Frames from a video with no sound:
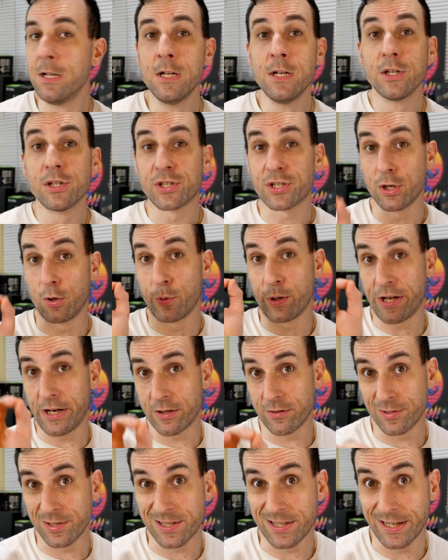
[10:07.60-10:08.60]
So here
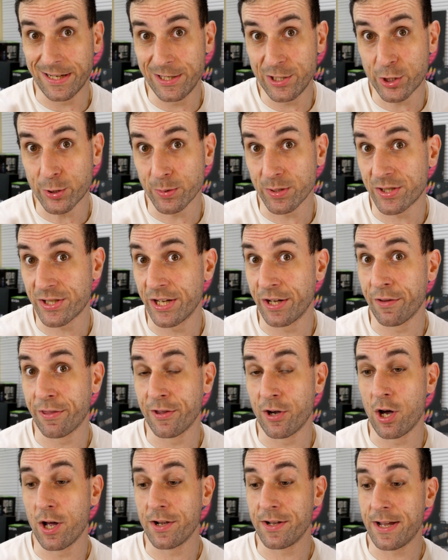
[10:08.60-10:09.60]
is the interesting
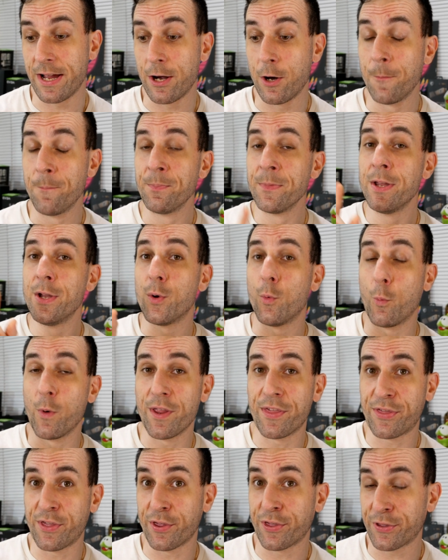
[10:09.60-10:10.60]
thought now. With
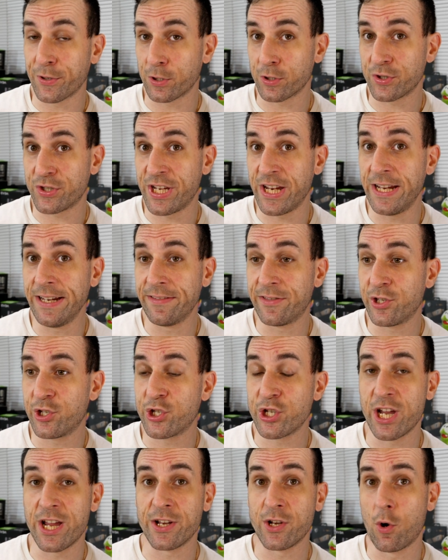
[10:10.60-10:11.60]
the 13th
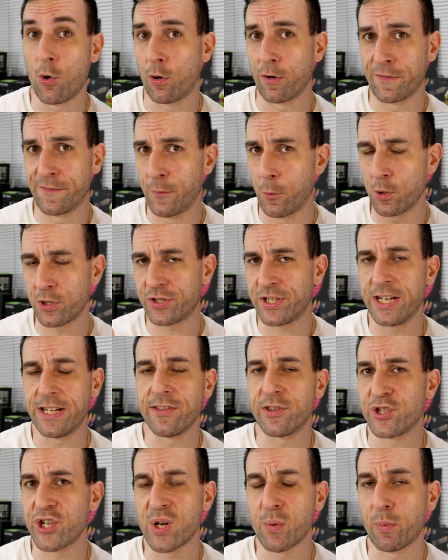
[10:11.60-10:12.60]
gen or 14th
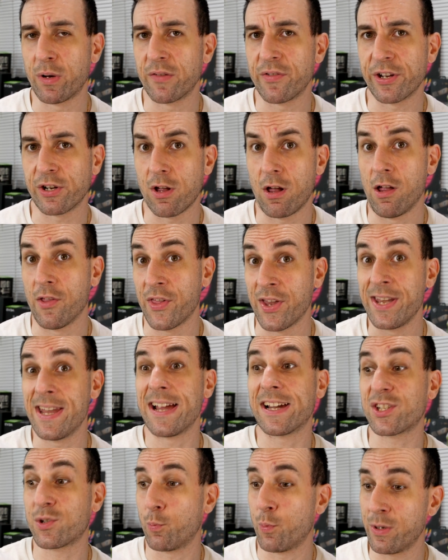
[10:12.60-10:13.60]
gen, whatever they call it, the
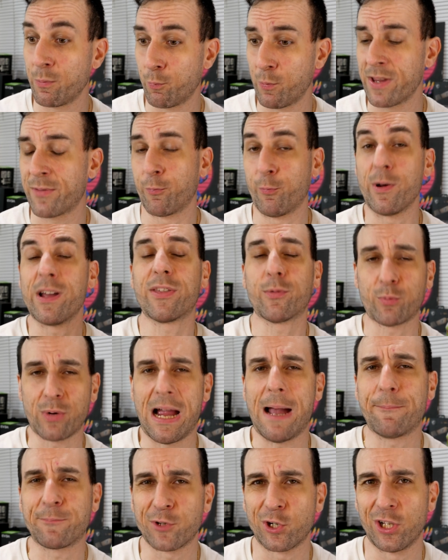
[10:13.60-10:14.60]
next, with, with, with
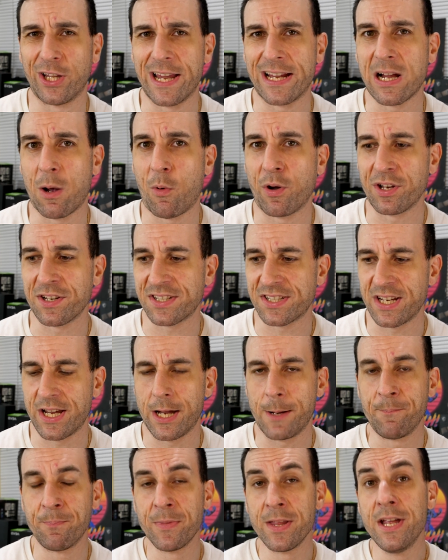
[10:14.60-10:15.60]
Raptor Lake, I wanna
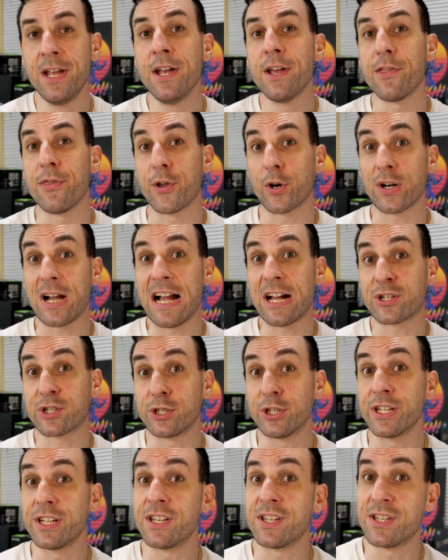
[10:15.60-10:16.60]
say, they're
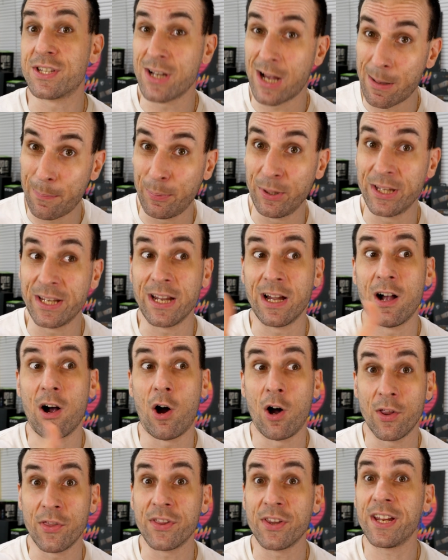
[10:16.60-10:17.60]
actually doubling
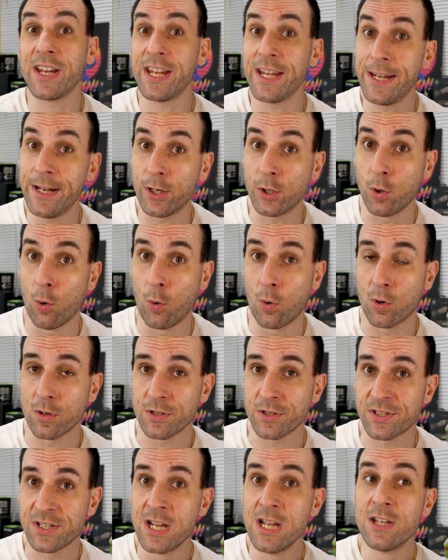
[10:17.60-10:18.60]
on the
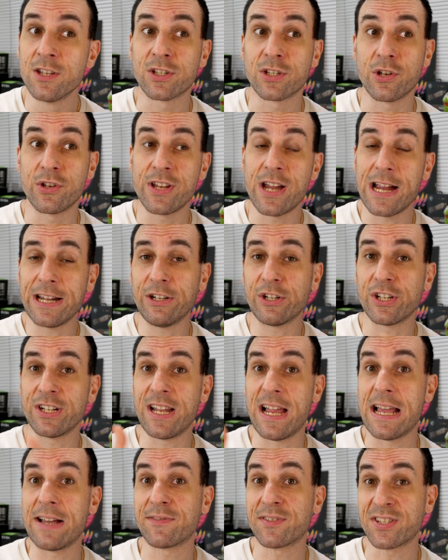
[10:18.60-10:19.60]
E-cores. So now you're gonna
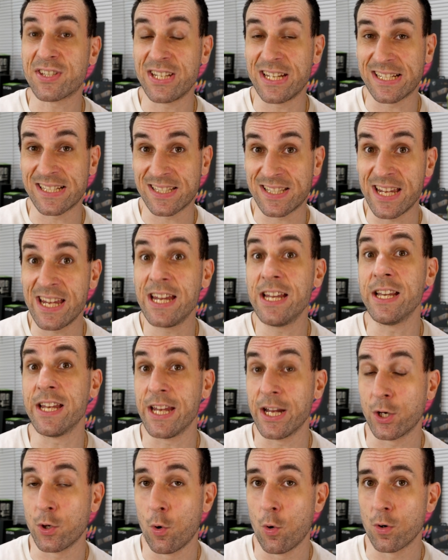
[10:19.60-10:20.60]
have 16
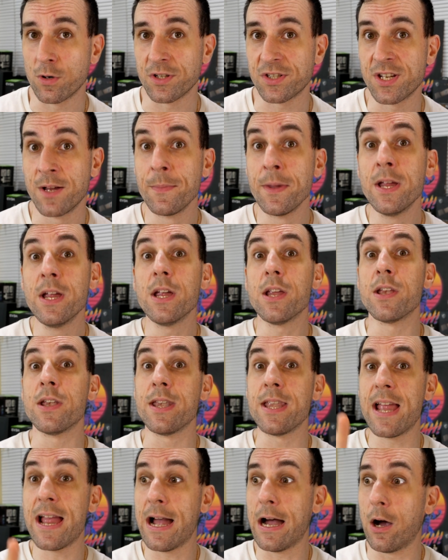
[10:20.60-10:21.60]
E-cores.
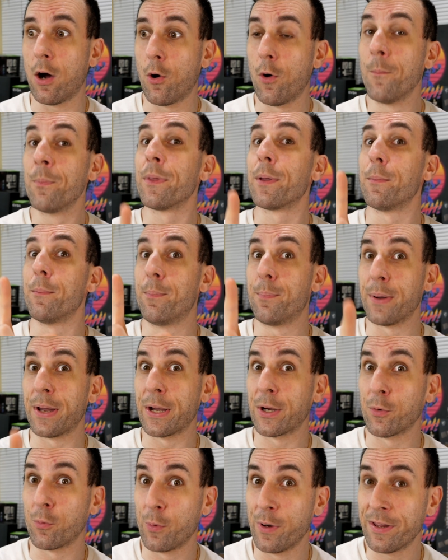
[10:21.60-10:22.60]
Now, bear
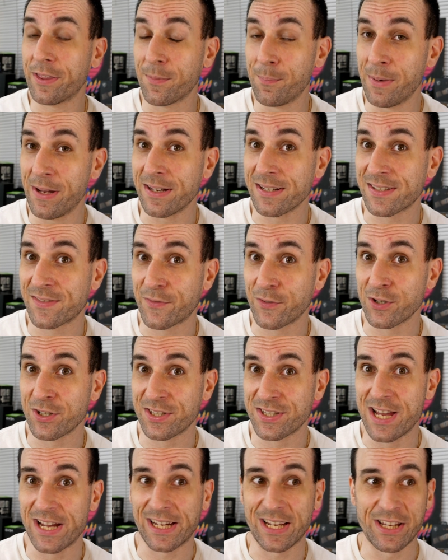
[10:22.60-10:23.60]
with me for a
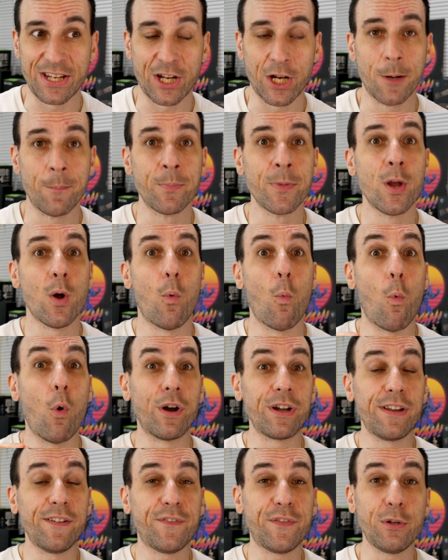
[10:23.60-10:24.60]
second here. What
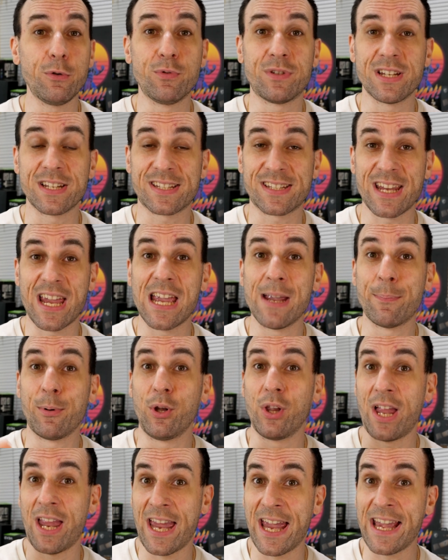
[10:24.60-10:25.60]
if you
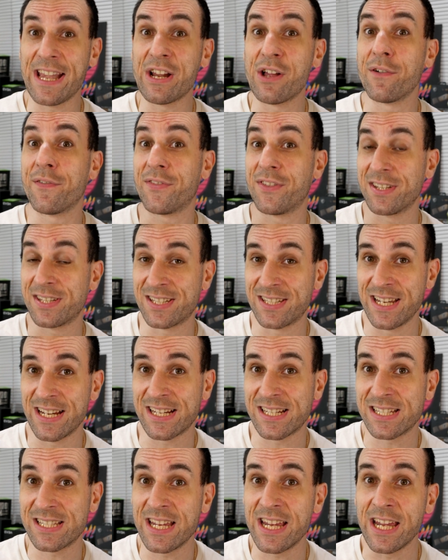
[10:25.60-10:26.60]
disable eight of the
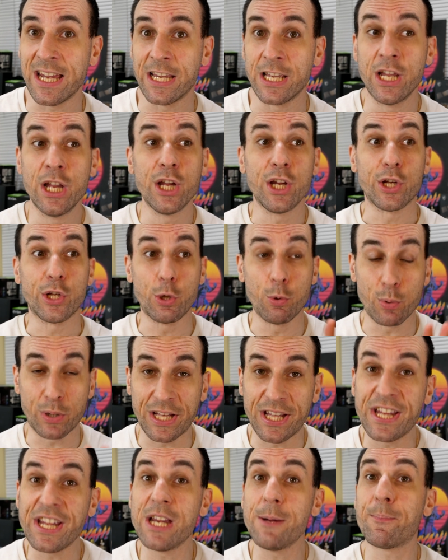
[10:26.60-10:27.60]
16, you
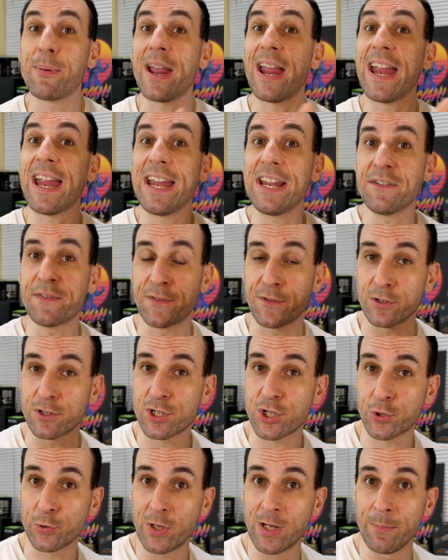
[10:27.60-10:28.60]
keep eight for
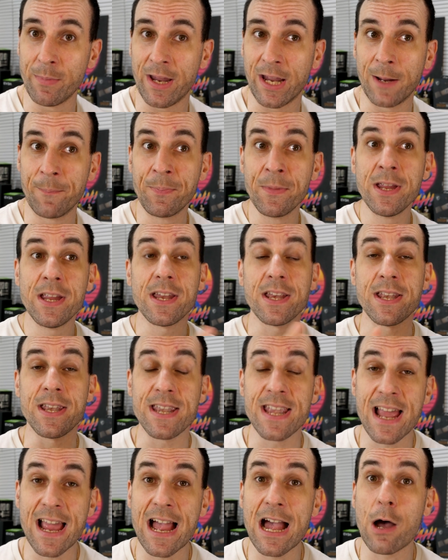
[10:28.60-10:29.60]
streaming,
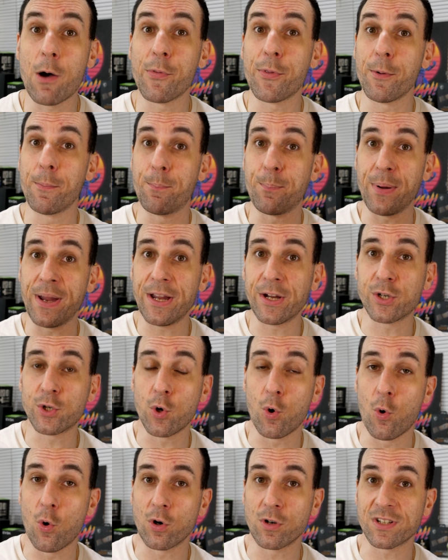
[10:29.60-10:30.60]
now the big
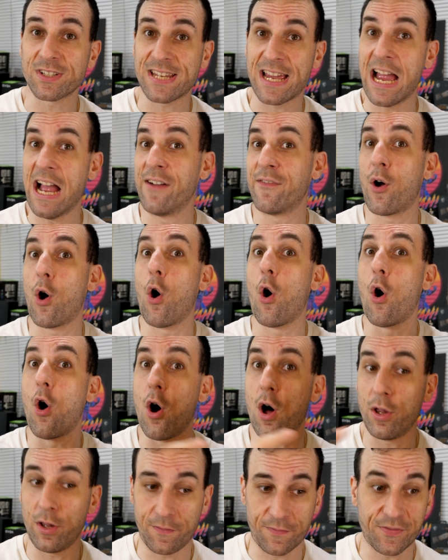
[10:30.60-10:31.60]
cores have
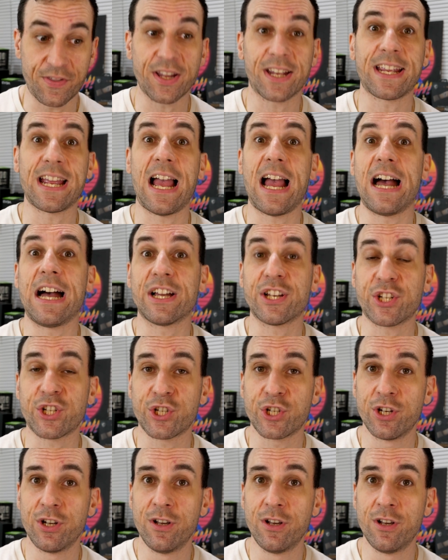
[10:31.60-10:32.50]
all of the cache